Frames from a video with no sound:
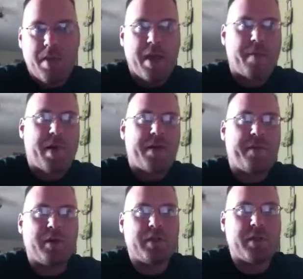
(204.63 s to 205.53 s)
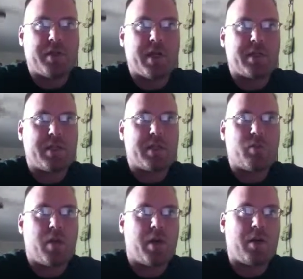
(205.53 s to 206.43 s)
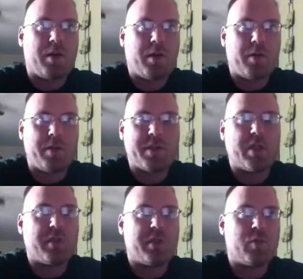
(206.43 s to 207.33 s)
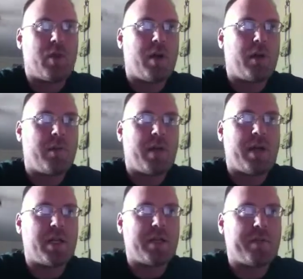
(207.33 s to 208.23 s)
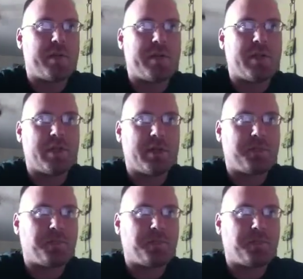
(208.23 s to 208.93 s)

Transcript: that might have altered the testing as well, or the results as well. He might have got different results.